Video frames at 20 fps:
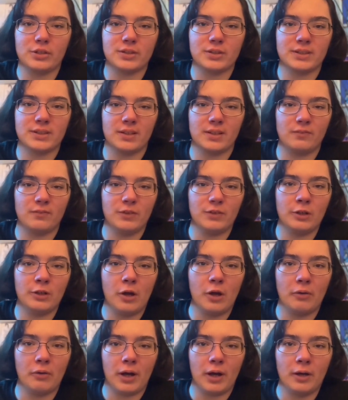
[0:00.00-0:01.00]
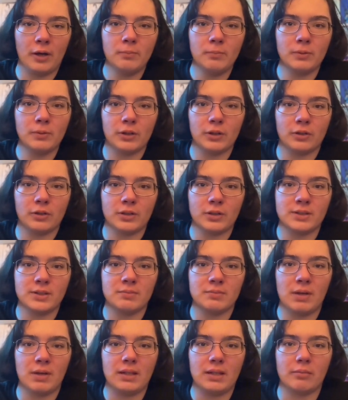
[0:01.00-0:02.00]
So if you go up, you're going
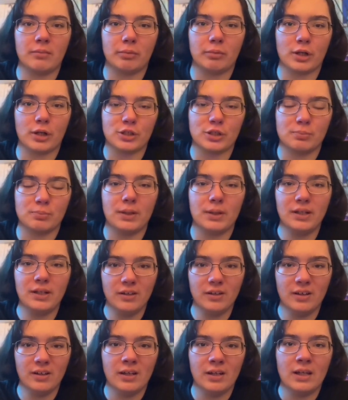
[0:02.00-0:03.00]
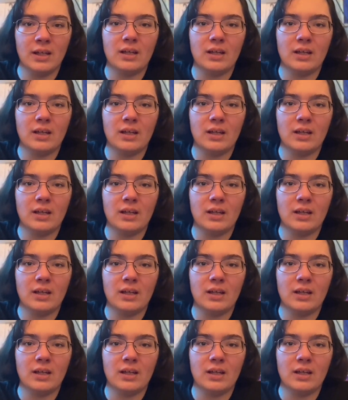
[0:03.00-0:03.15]
to make the brush bigger.